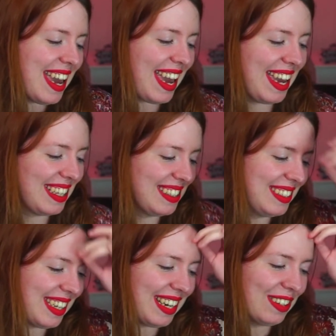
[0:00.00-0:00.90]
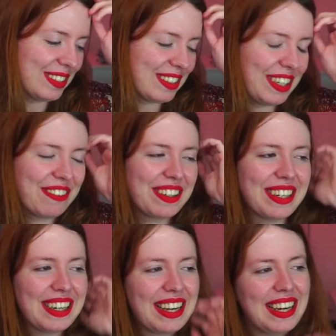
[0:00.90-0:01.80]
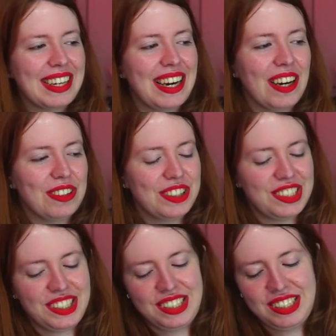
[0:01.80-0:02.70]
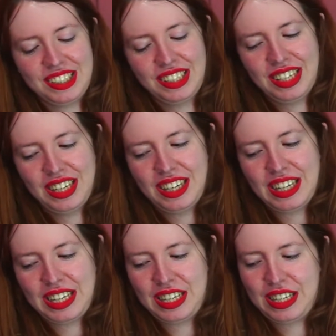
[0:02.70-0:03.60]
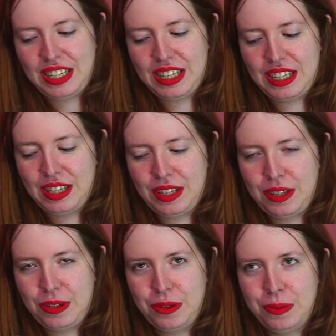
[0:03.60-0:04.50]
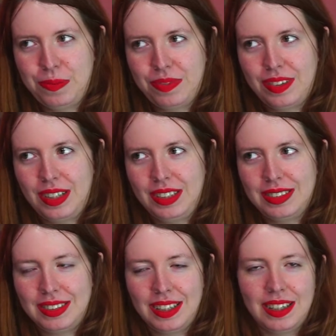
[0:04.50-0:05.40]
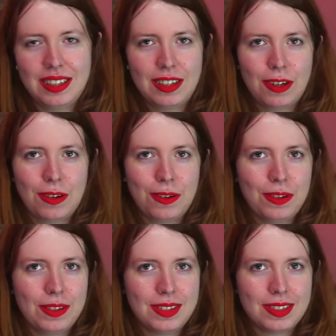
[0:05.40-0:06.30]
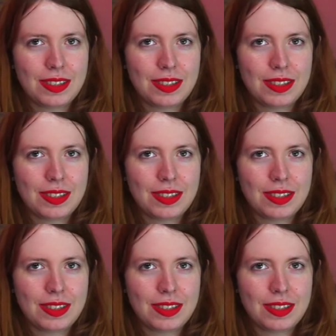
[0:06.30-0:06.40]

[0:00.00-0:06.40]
And also, I really like how she um, still includes